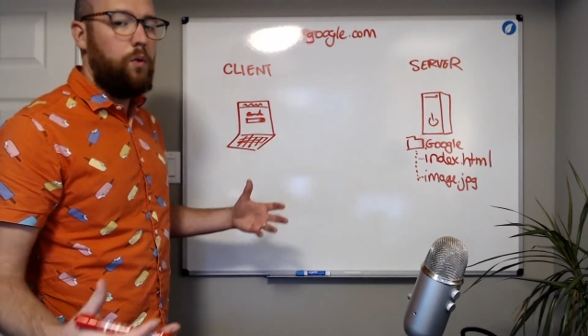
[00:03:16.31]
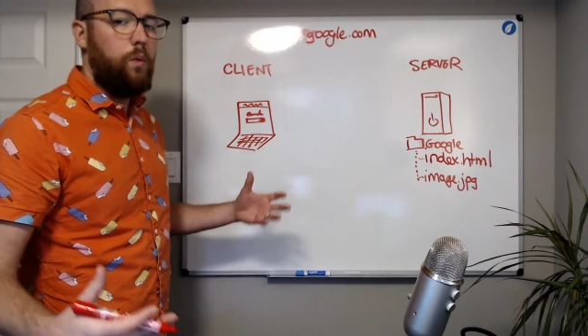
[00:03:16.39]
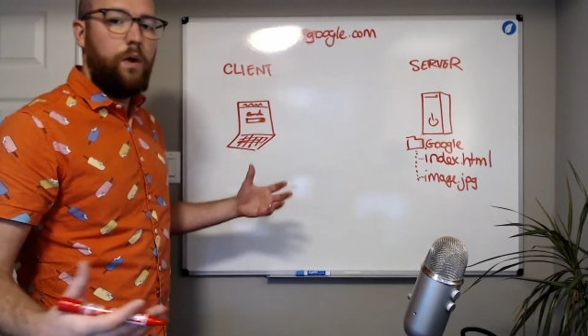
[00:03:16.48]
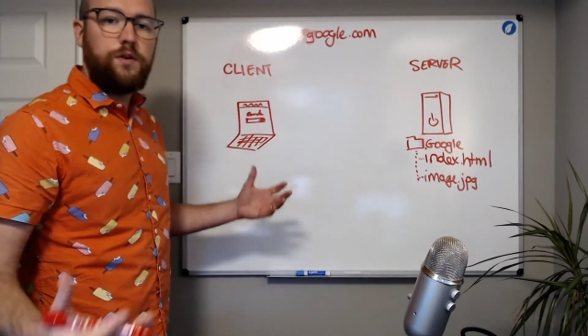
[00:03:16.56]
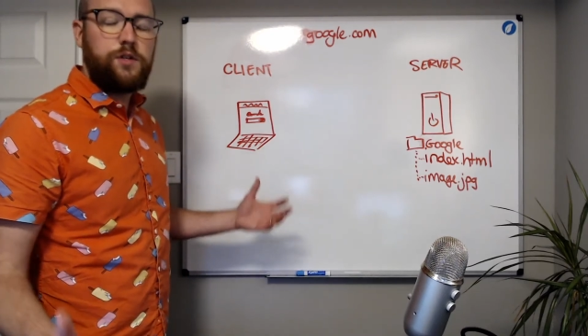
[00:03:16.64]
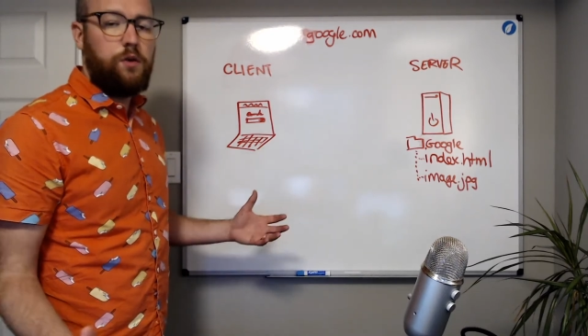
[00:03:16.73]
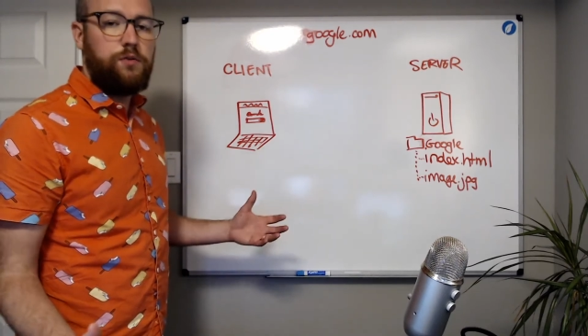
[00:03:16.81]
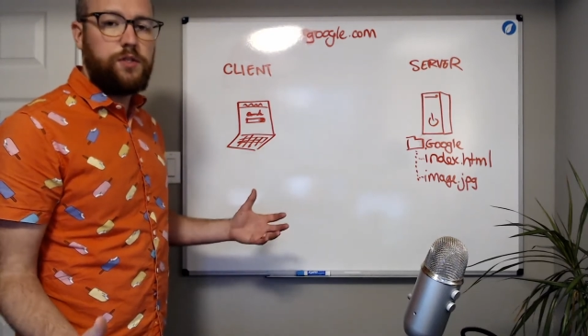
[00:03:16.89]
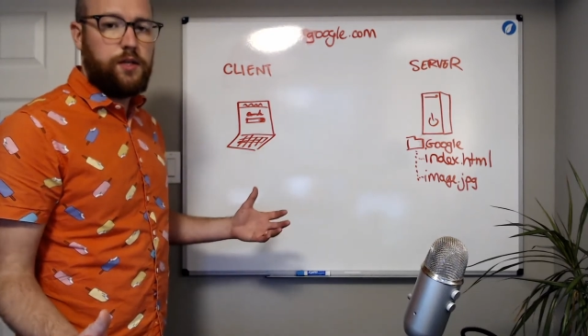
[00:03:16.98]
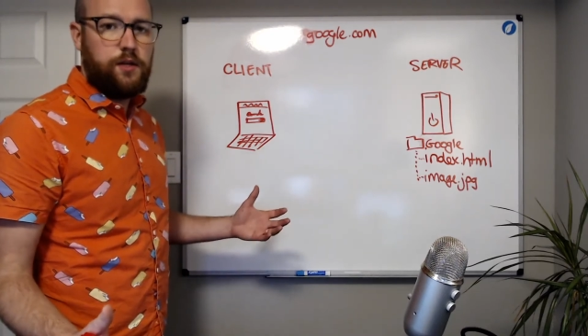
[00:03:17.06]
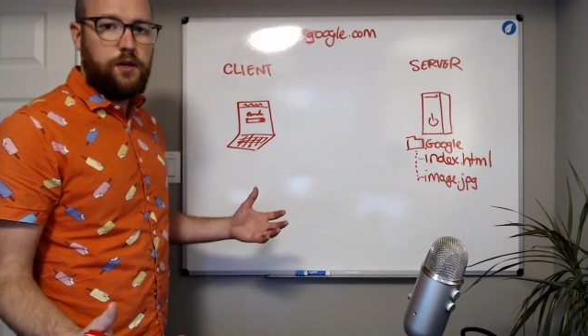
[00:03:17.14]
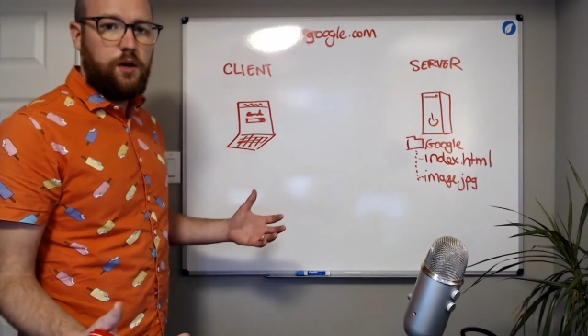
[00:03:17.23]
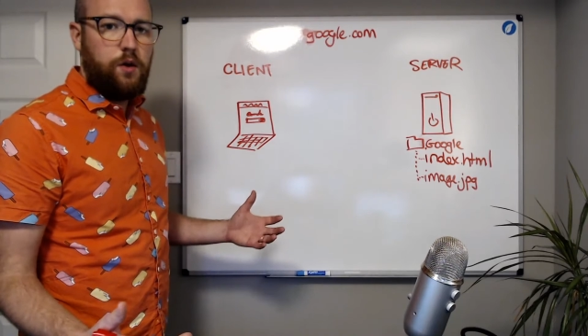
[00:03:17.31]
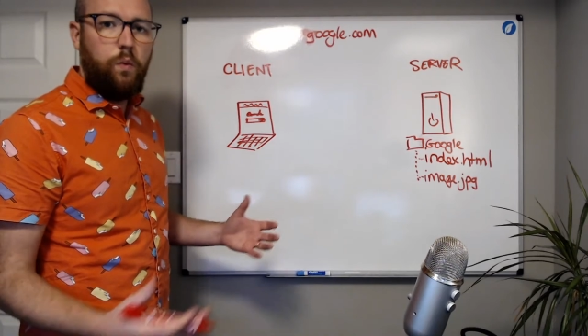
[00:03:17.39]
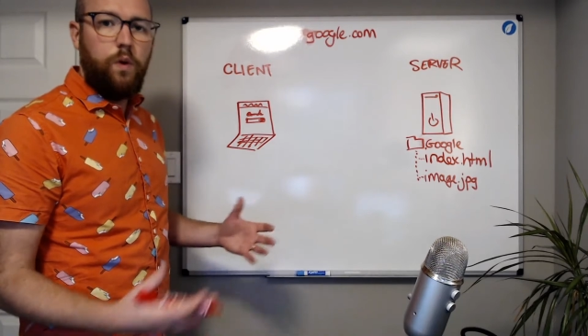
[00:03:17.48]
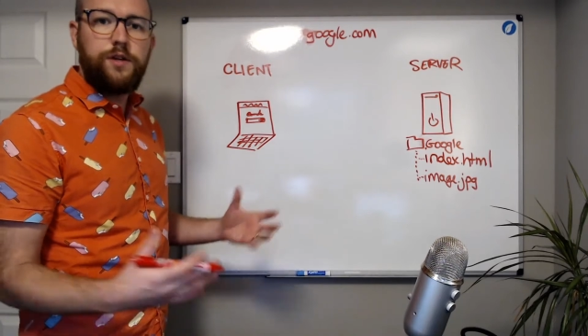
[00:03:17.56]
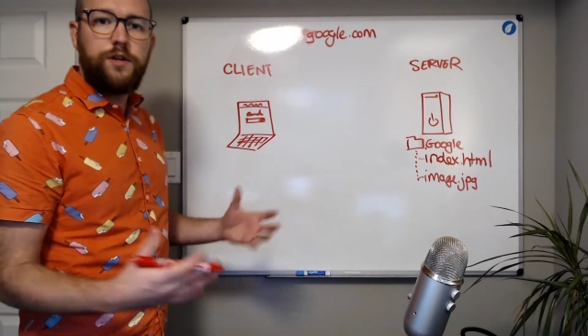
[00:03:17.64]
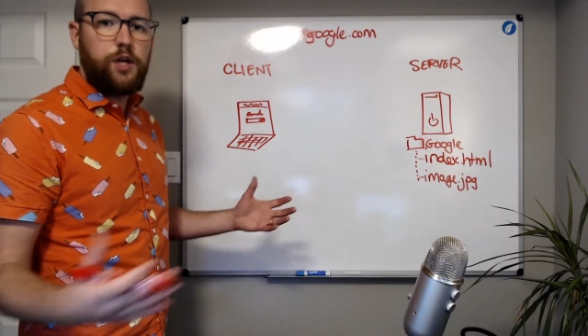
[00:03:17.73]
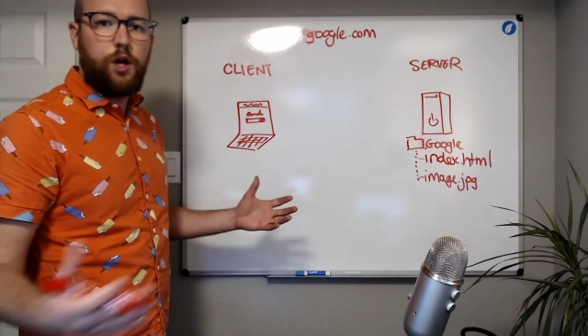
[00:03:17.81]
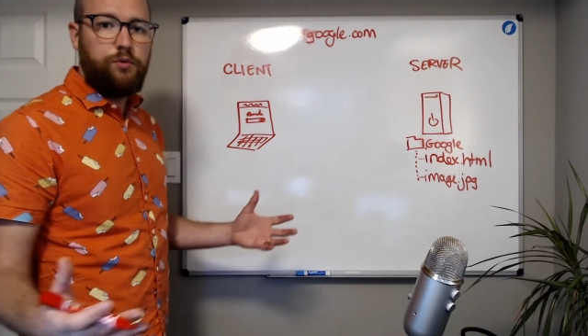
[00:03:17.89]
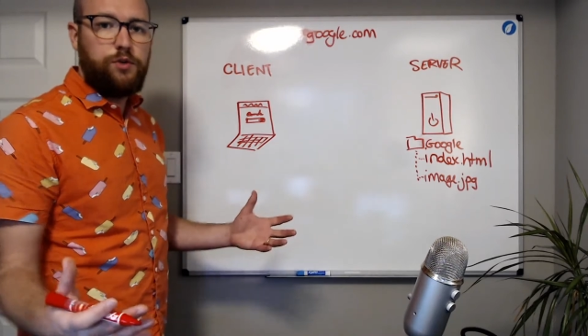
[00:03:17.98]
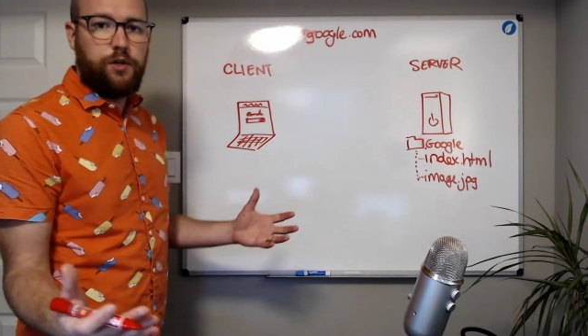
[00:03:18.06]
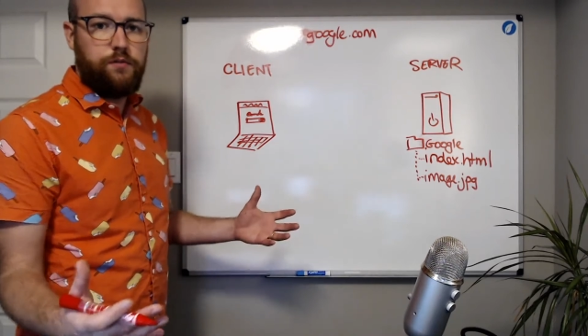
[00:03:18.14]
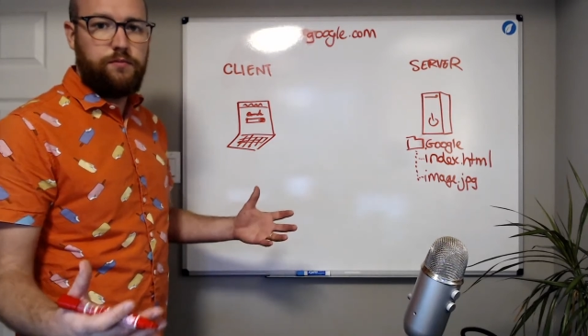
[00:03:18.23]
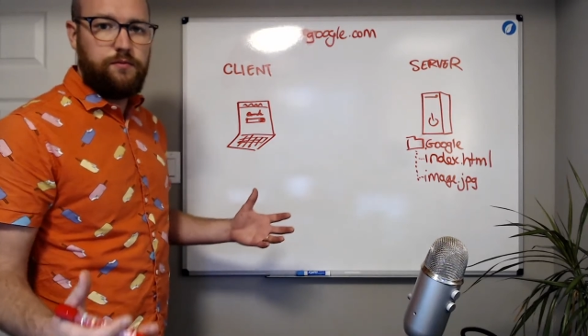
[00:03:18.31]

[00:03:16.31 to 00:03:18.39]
Where is it hosted? Where does it go to?